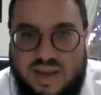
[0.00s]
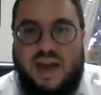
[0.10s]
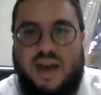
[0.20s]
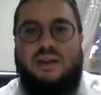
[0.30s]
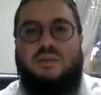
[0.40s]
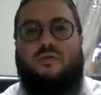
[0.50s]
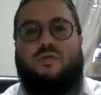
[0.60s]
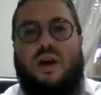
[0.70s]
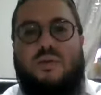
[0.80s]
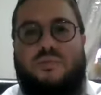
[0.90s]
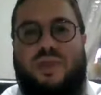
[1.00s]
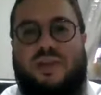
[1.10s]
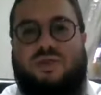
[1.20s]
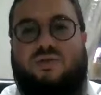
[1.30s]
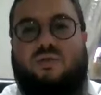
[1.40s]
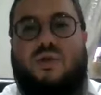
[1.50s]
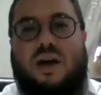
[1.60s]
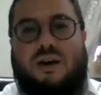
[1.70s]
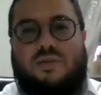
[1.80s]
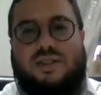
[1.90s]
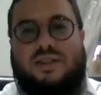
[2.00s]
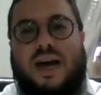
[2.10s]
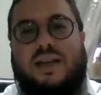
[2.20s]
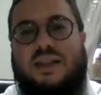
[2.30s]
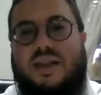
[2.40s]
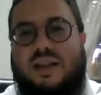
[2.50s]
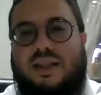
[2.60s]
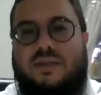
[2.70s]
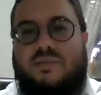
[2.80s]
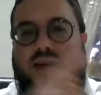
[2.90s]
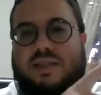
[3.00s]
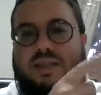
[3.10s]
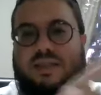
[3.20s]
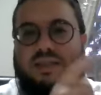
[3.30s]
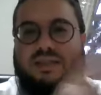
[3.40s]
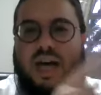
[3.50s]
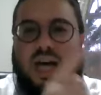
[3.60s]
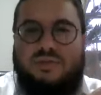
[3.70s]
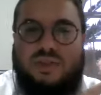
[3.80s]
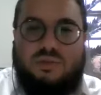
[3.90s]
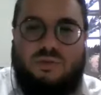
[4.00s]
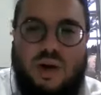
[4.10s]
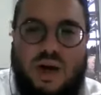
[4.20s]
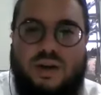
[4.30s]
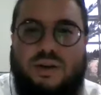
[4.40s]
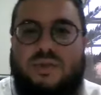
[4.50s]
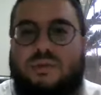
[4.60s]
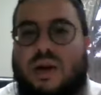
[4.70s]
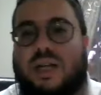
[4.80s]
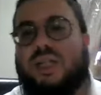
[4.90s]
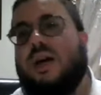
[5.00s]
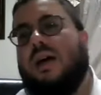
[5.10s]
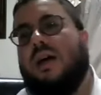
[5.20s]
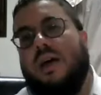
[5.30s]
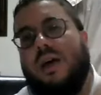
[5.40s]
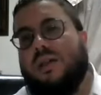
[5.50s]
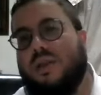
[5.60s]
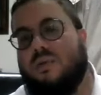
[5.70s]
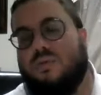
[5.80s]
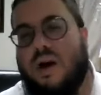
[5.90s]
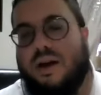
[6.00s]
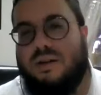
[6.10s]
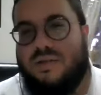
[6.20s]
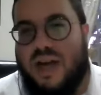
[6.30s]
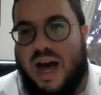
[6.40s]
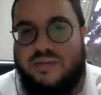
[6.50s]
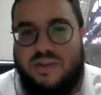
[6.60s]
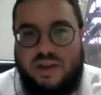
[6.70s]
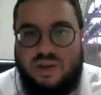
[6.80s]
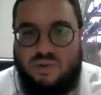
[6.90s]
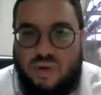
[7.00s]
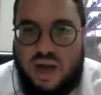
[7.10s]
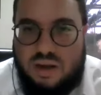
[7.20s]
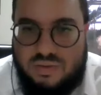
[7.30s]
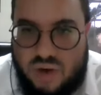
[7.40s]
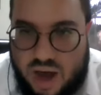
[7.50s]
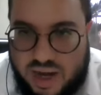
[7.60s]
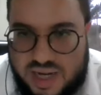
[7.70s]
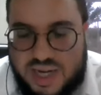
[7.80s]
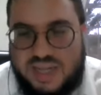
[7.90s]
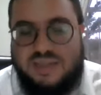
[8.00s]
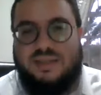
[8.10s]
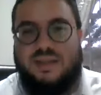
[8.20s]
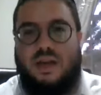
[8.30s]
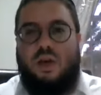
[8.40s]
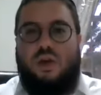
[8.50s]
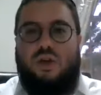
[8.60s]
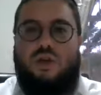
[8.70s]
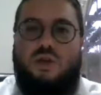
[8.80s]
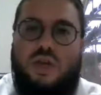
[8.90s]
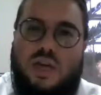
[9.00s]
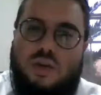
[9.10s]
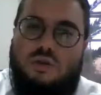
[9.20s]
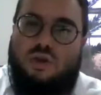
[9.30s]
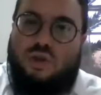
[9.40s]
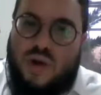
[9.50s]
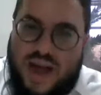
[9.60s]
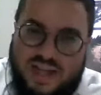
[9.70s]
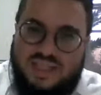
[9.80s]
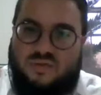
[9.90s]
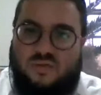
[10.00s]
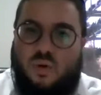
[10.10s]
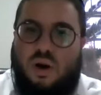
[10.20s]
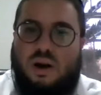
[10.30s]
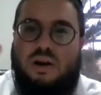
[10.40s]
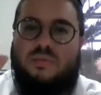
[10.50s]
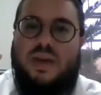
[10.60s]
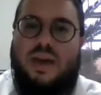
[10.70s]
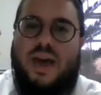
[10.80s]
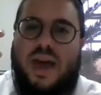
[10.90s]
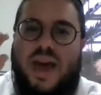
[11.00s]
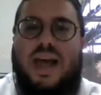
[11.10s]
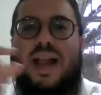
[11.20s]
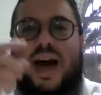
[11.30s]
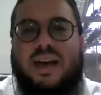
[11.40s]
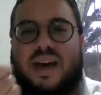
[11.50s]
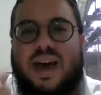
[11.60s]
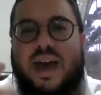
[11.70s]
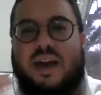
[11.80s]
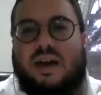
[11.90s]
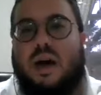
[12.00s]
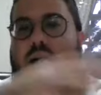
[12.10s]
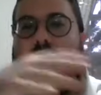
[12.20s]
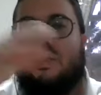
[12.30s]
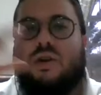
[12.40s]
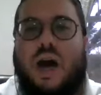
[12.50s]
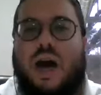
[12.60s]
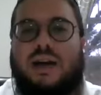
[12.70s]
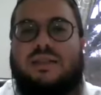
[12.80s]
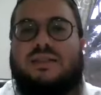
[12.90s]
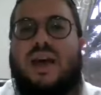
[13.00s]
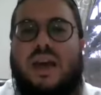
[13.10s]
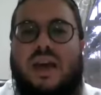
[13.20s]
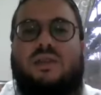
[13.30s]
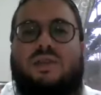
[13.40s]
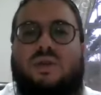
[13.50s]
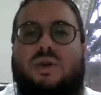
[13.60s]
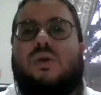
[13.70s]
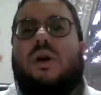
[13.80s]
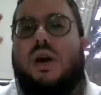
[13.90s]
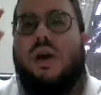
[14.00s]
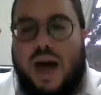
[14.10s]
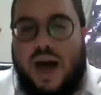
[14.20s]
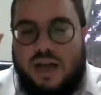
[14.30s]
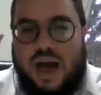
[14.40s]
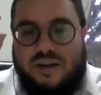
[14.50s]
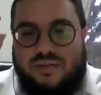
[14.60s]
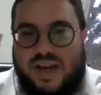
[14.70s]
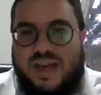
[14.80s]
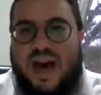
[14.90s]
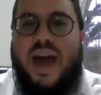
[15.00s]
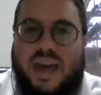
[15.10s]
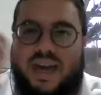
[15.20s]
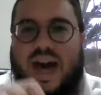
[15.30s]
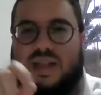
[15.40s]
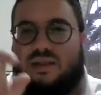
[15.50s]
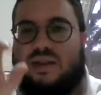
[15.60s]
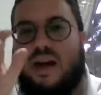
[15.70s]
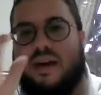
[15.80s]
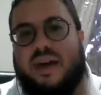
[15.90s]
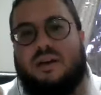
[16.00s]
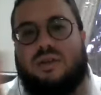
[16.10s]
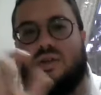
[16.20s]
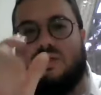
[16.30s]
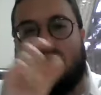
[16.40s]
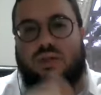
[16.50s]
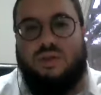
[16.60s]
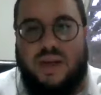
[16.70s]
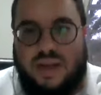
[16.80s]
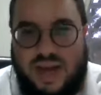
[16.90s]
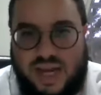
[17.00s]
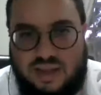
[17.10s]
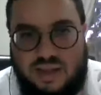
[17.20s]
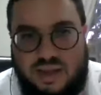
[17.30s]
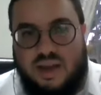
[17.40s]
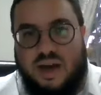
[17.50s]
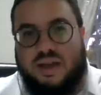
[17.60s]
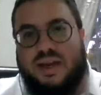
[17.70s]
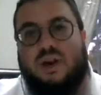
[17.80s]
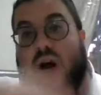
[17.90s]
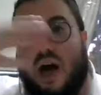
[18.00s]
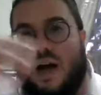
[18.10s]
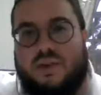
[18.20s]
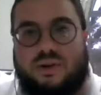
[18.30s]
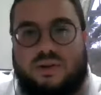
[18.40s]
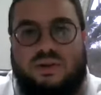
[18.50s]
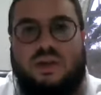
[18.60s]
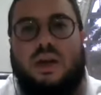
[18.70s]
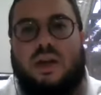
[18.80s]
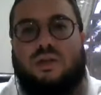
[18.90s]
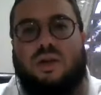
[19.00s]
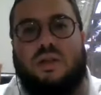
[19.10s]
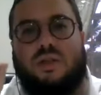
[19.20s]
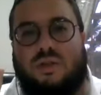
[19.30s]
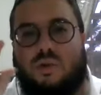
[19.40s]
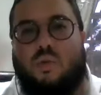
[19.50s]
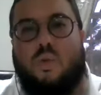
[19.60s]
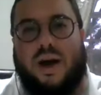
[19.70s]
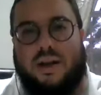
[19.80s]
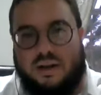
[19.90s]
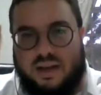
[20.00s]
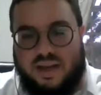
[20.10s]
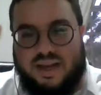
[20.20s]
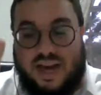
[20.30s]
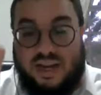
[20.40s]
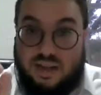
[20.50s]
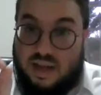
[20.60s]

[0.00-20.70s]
And from this ruach of the tzaddik that eliminates and dissolves the ruach of the Russia, the ruach of gaiva, the ruach of haughtiness, you, you transform el acher, other gods, into havaya echad. Acher turns into echad. Acher, others, turn into one, echad.